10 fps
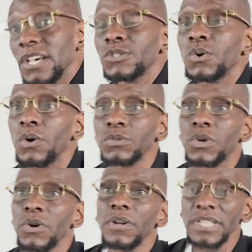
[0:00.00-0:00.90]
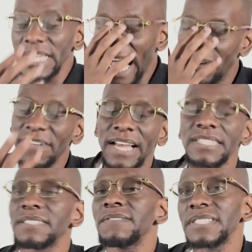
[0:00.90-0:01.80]
So those early Nile Valley
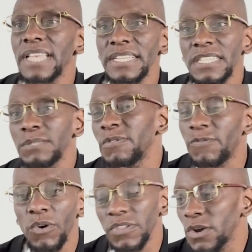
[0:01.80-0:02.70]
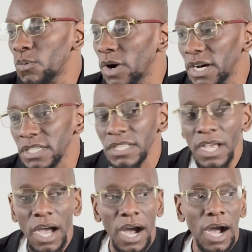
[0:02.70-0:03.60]
civilizations, before there was
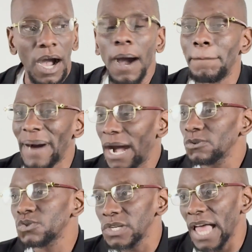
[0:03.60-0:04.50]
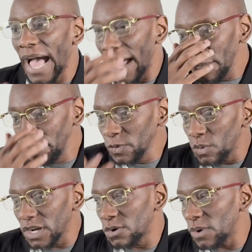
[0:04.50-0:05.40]
a boundary line,
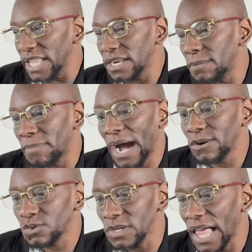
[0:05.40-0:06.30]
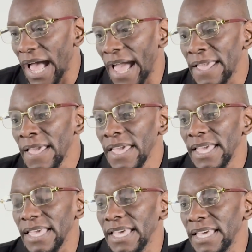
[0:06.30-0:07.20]
what created a boundary line
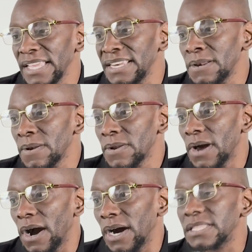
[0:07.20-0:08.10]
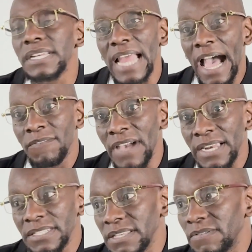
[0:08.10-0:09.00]
in the Nile
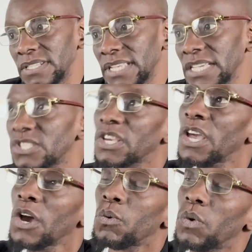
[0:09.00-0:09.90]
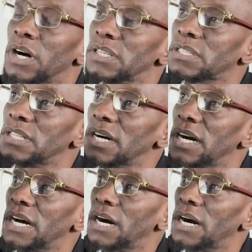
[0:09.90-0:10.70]
Valley civilization was the